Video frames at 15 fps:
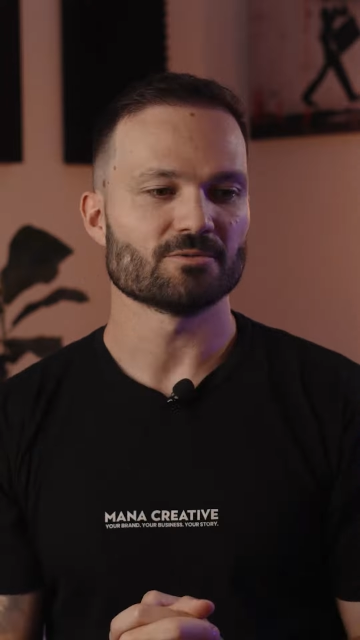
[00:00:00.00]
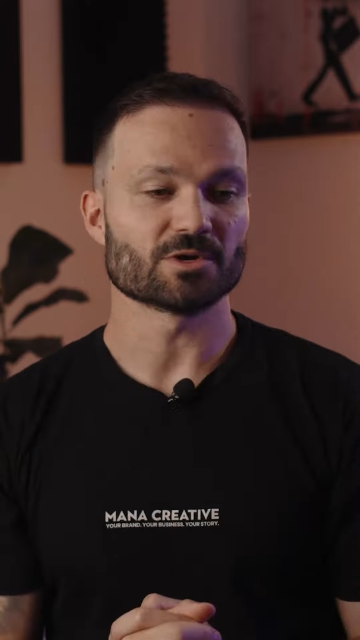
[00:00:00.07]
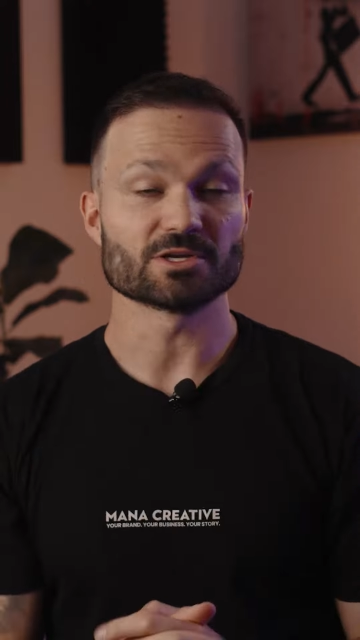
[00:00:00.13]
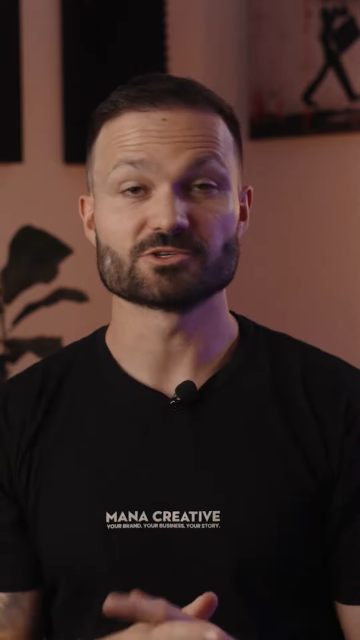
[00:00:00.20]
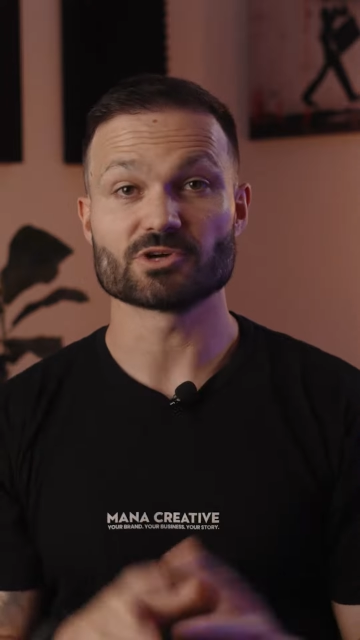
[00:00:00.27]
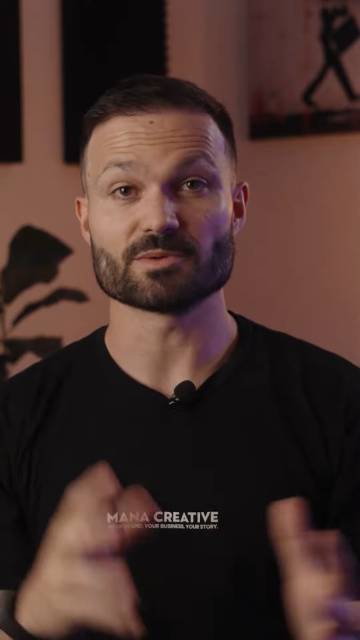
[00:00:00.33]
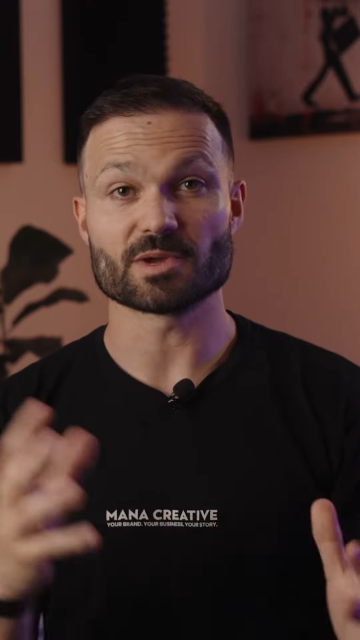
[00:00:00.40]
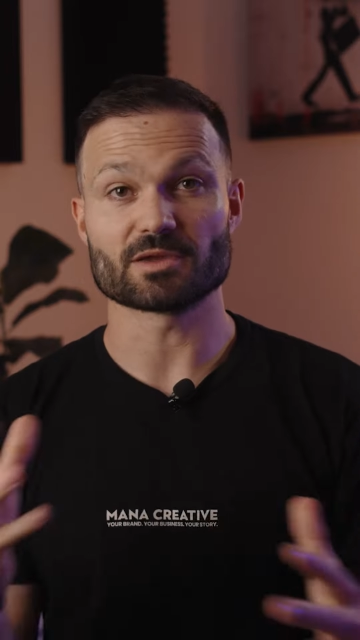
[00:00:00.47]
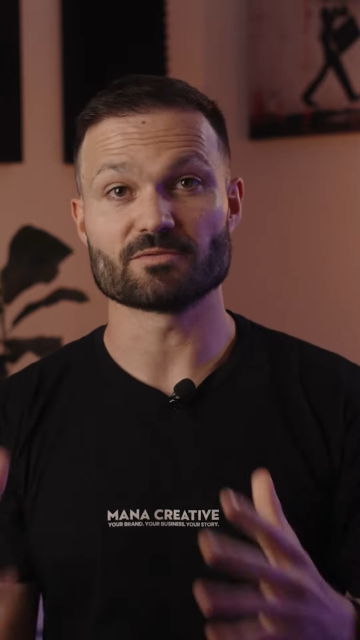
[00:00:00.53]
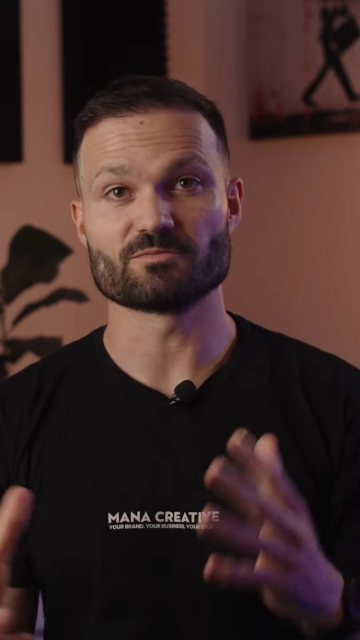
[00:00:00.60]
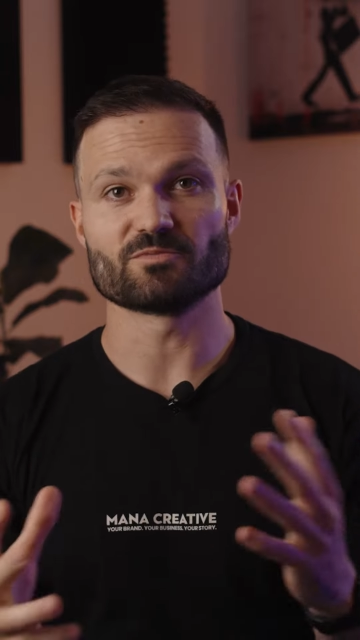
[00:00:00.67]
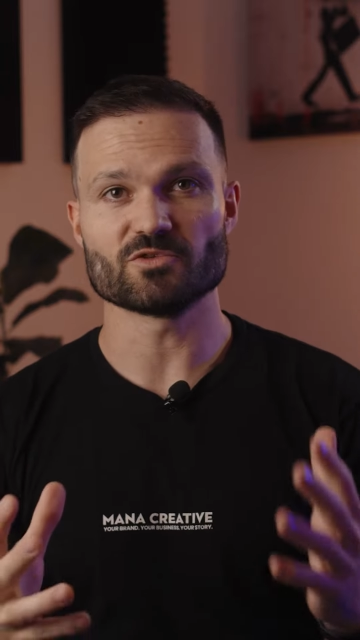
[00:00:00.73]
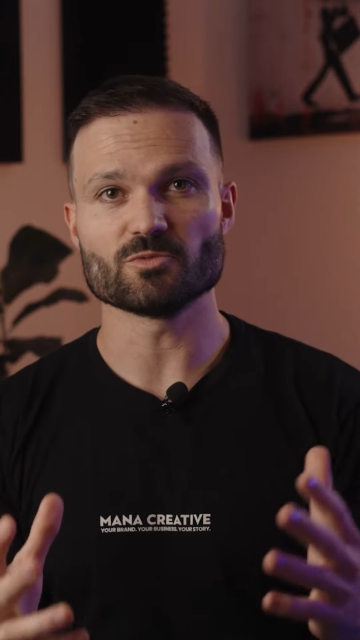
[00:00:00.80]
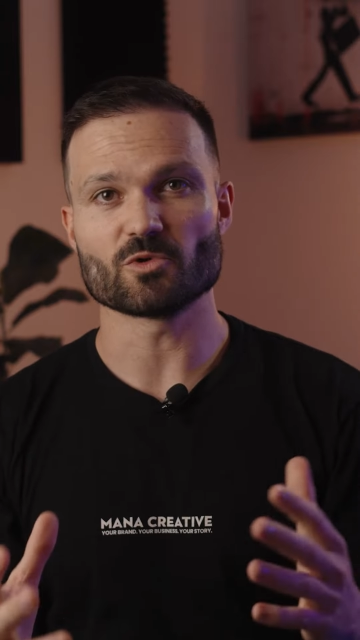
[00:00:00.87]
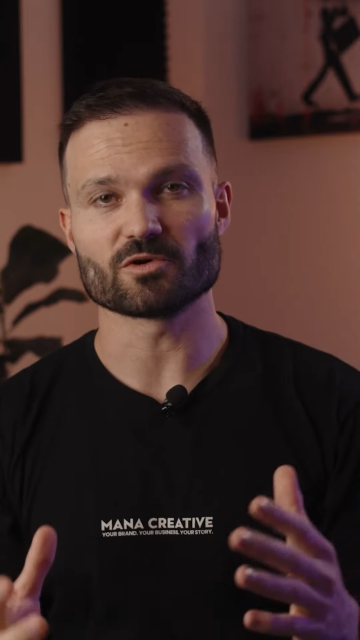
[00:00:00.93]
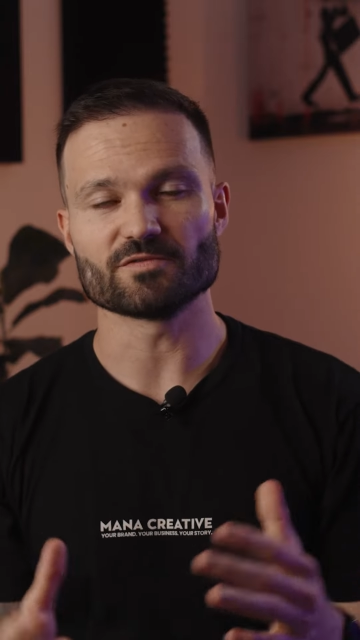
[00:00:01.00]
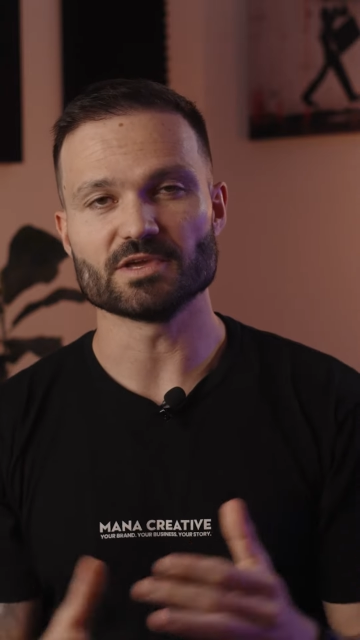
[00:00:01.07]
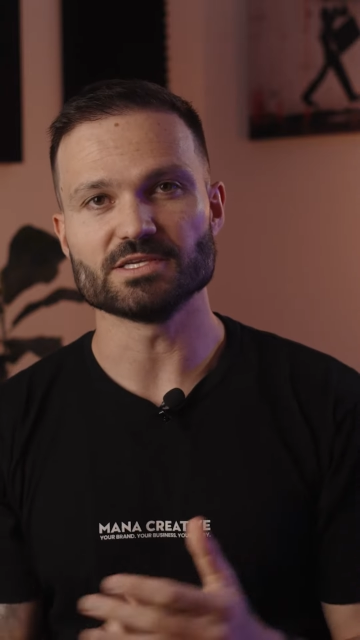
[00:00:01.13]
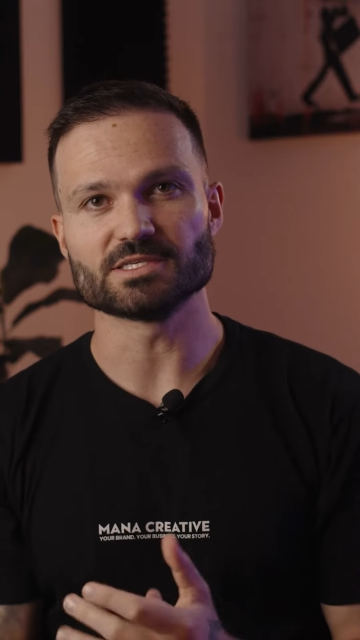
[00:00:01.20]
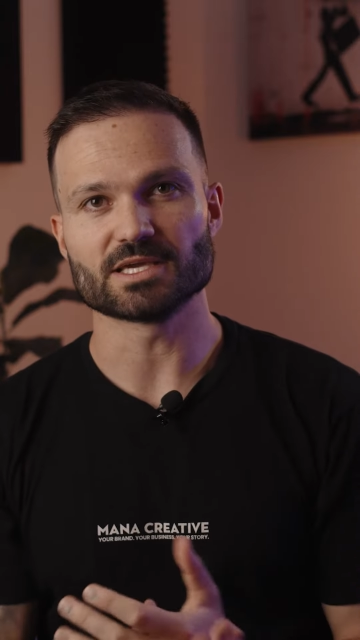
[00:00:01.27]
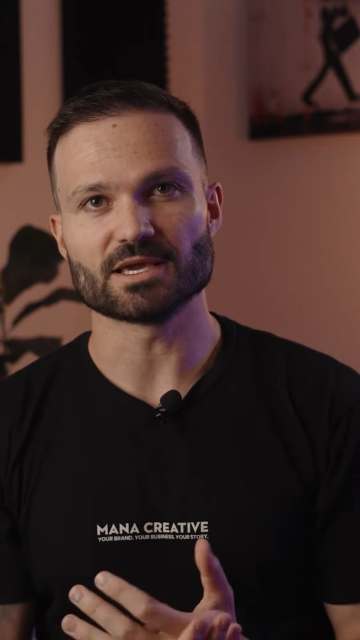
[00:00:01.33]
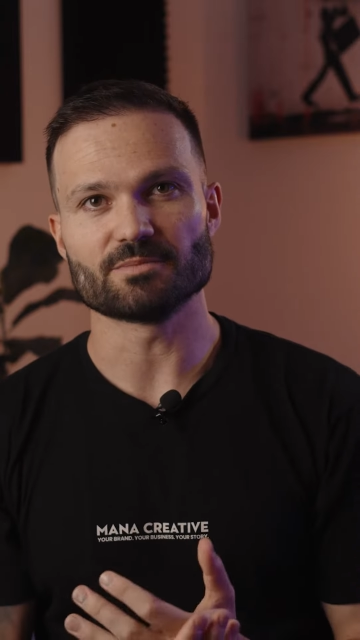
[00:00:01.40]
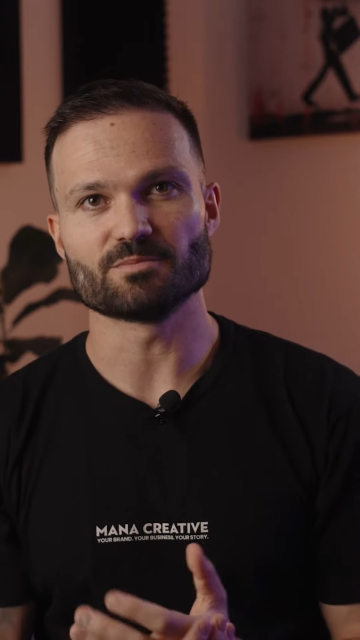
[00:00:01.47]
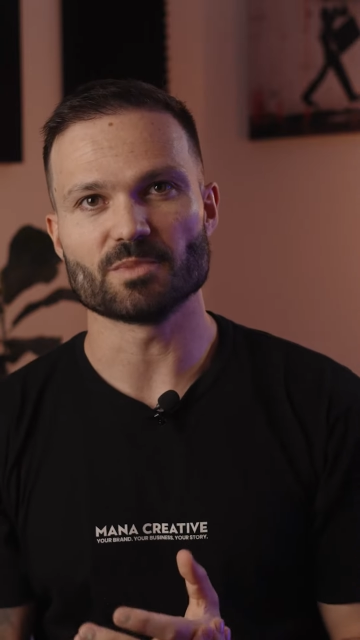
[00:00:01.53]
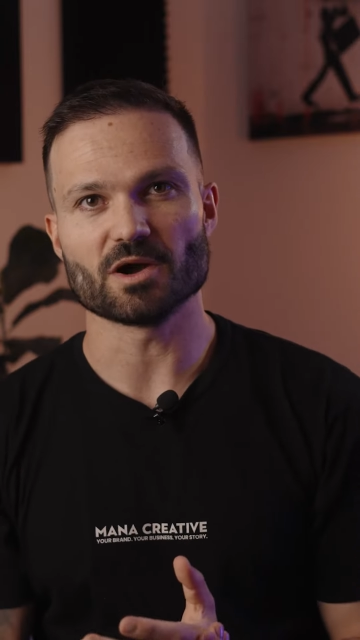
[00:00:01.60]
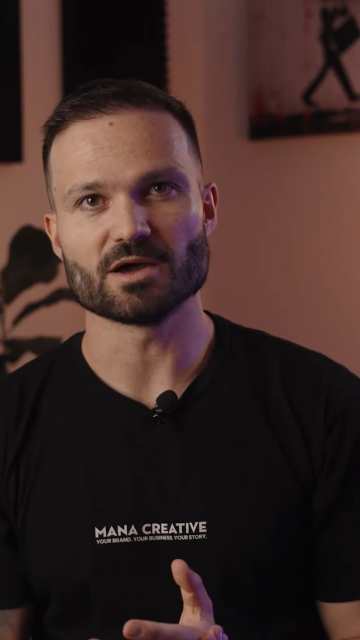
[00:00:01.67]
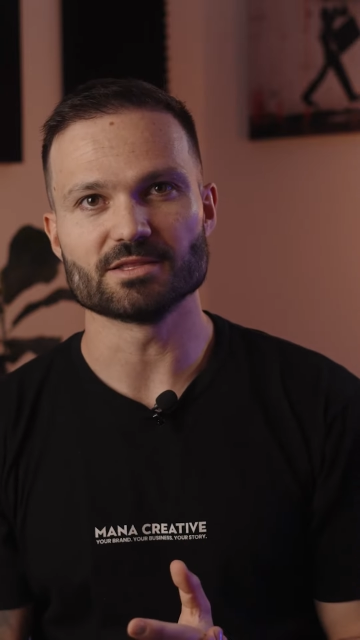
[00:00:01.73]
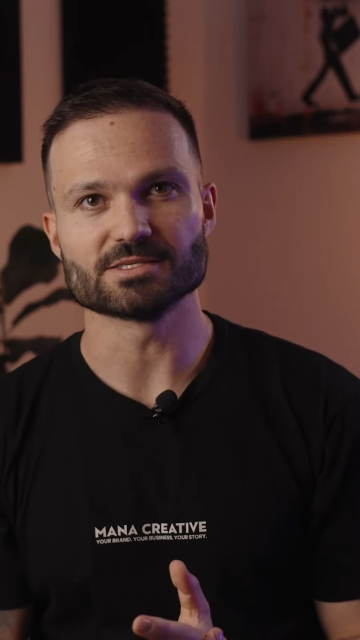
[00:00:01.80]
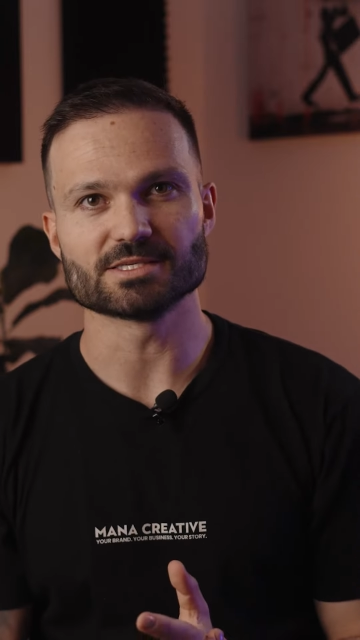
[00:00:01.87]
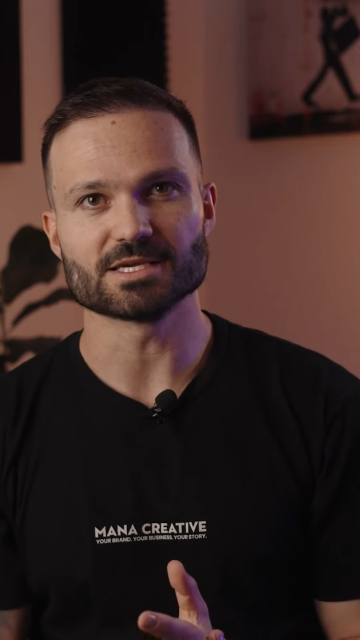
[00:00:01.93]
We're gonna try and make a few more of these and get
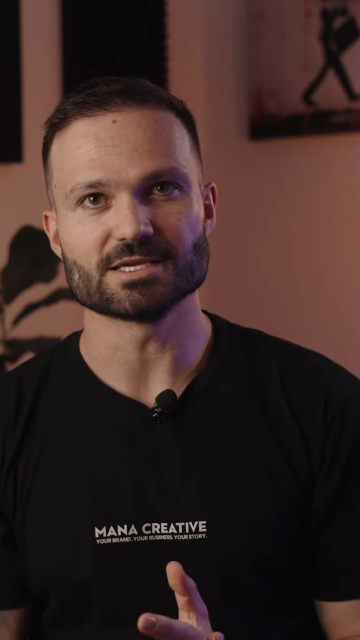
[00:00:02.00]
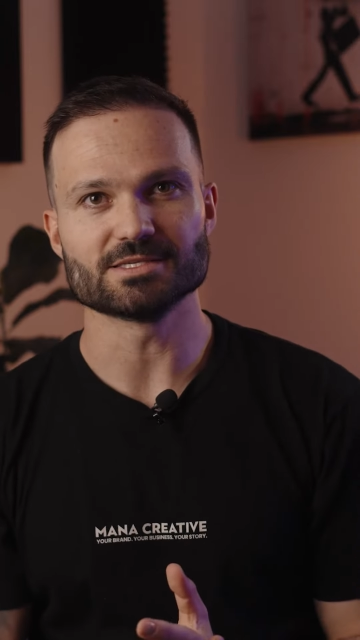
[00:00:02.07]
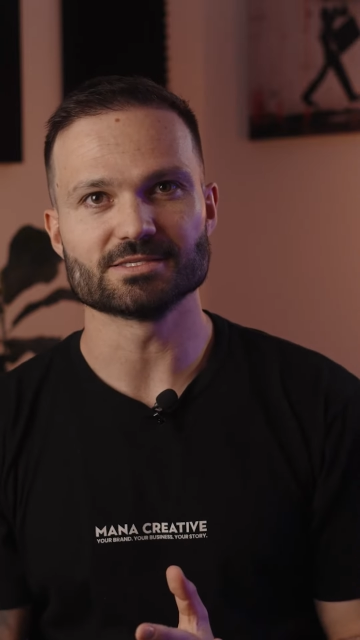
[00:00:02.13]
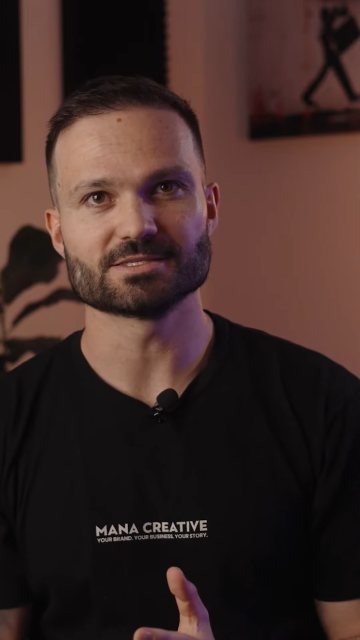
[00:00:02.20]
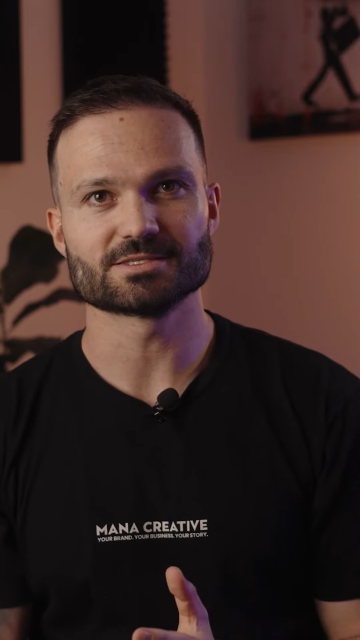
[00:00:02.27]
behind the scenes